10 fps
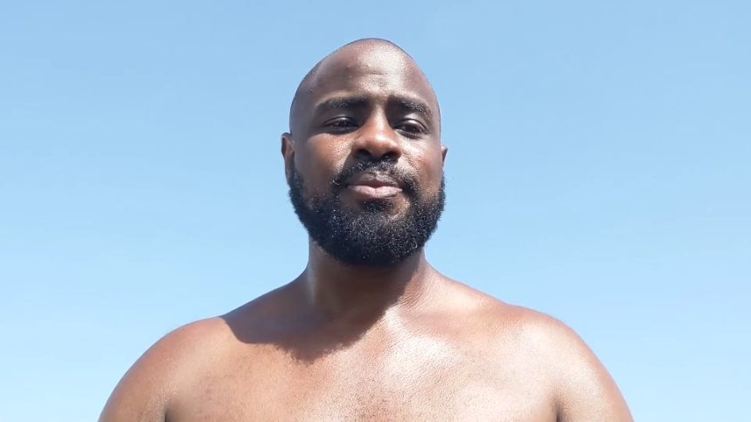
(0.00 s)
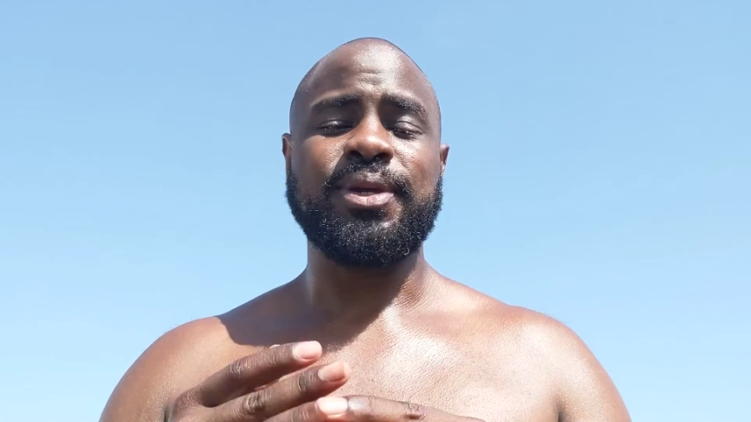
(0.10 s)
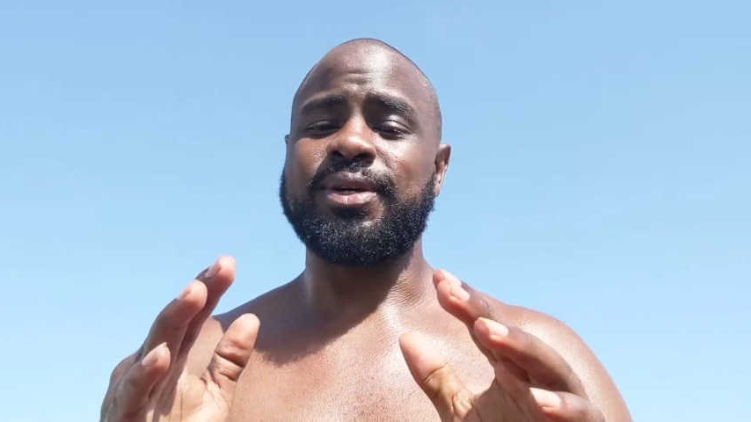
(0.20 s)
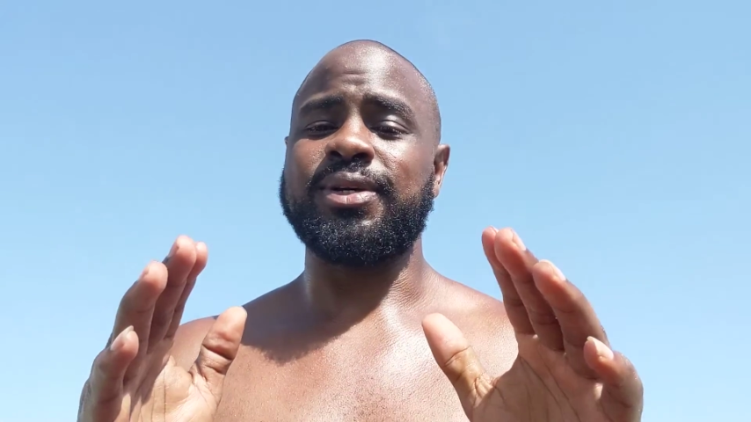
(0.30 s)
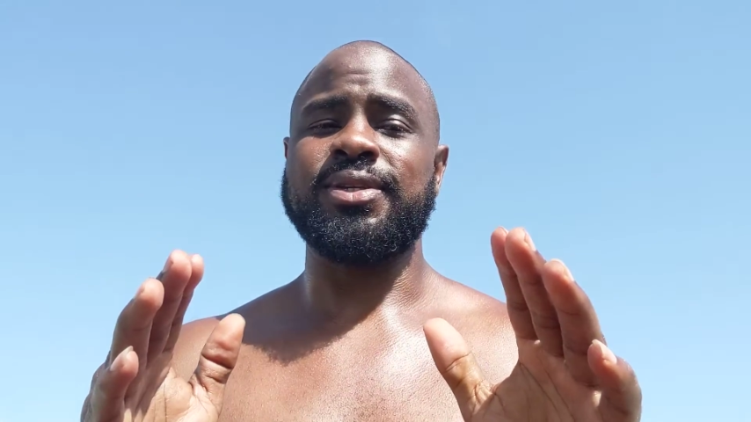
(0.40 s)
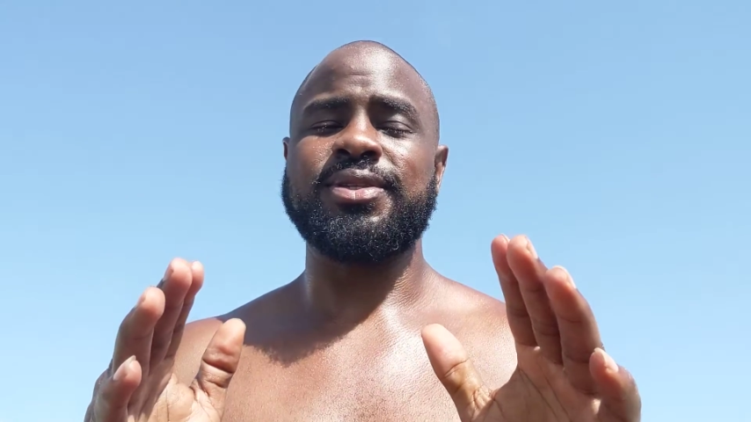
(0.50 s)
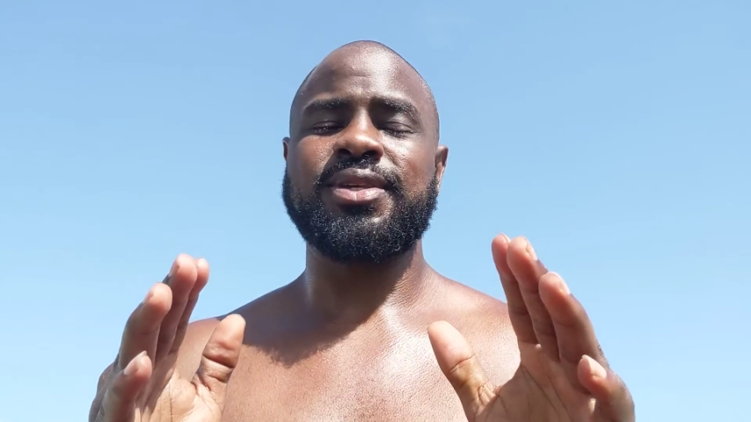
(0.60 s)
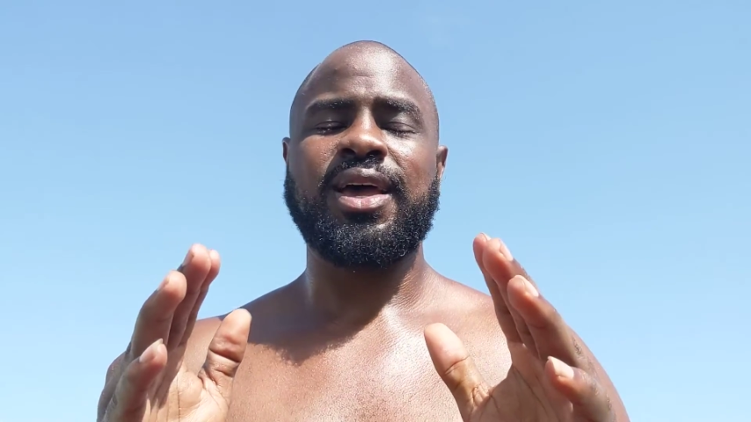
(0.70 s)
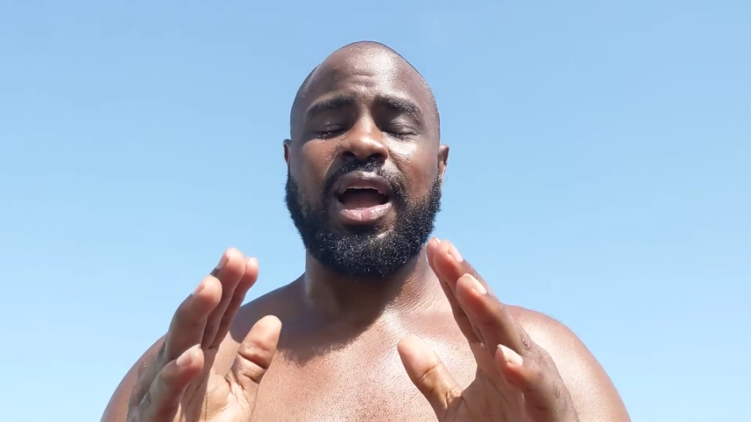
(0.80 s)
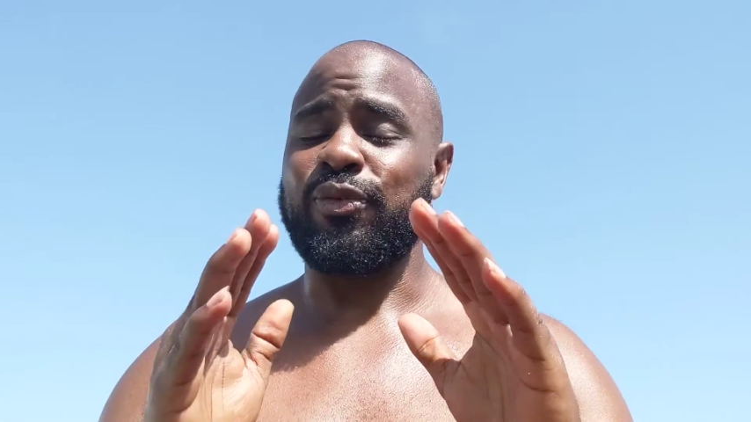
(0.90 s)
because
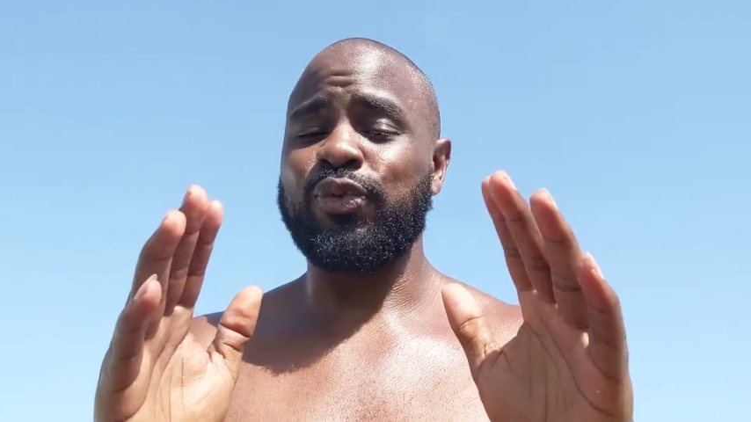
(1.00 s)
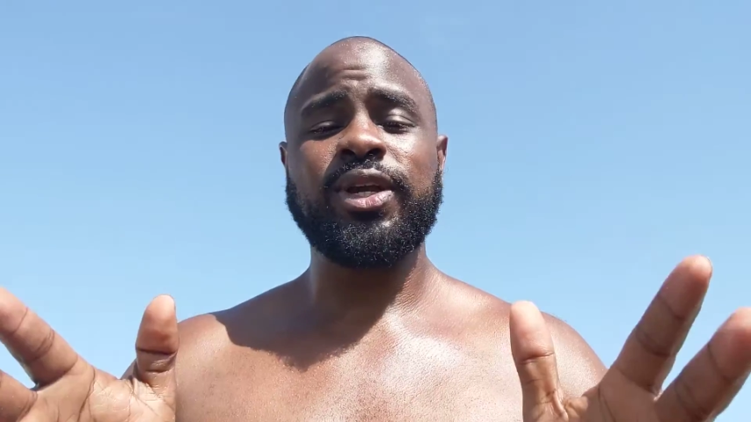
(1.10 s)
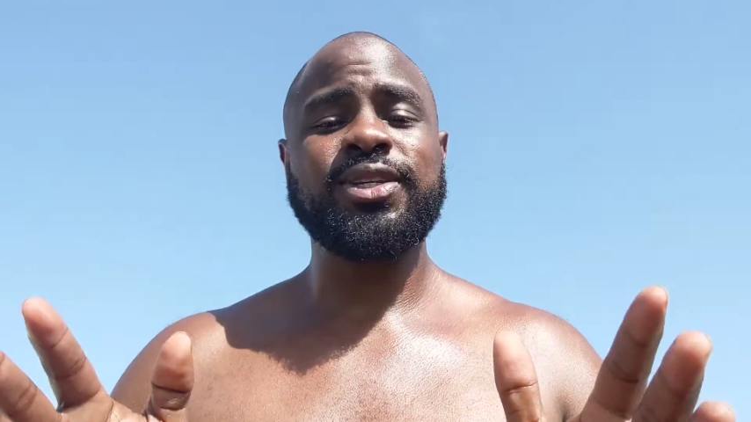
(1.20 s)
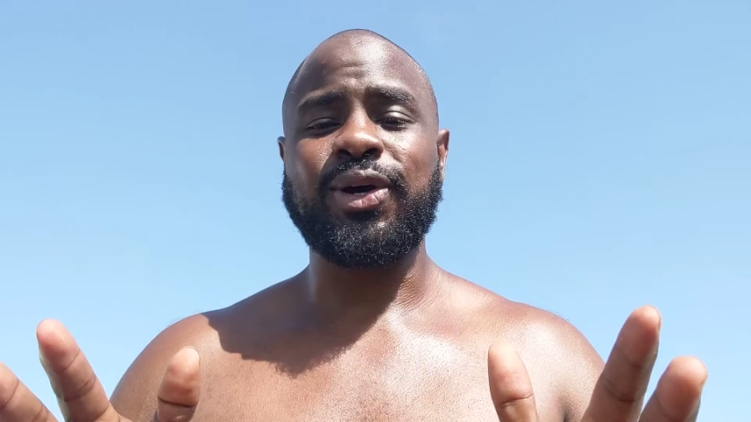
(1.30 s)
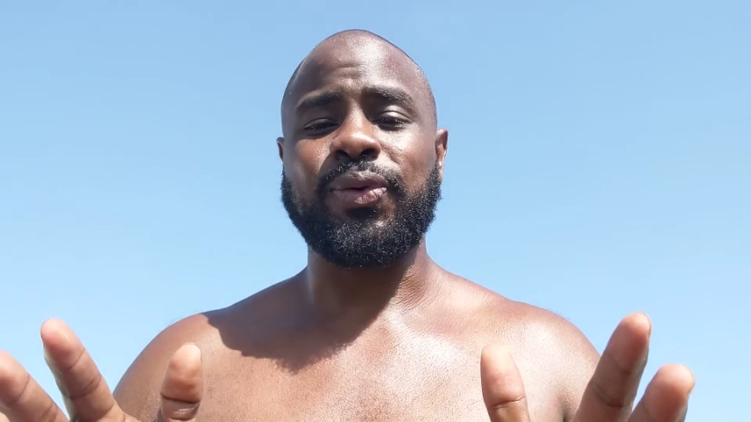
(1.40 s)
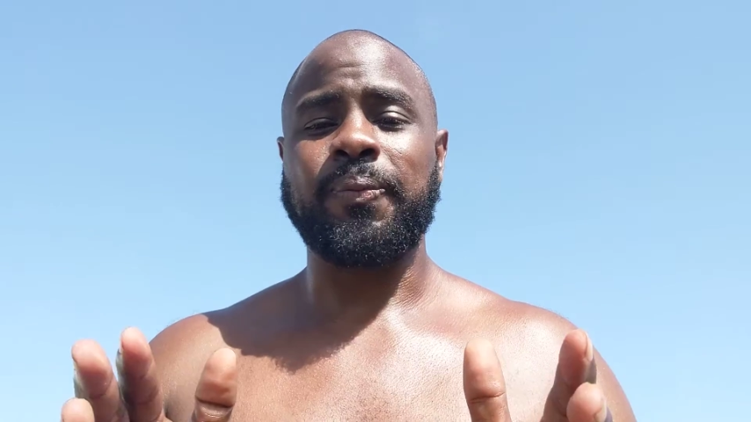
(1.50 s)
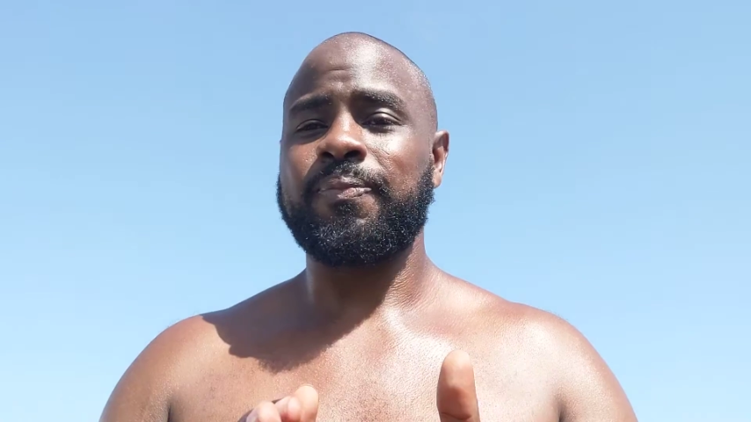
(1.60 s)
I freaked out.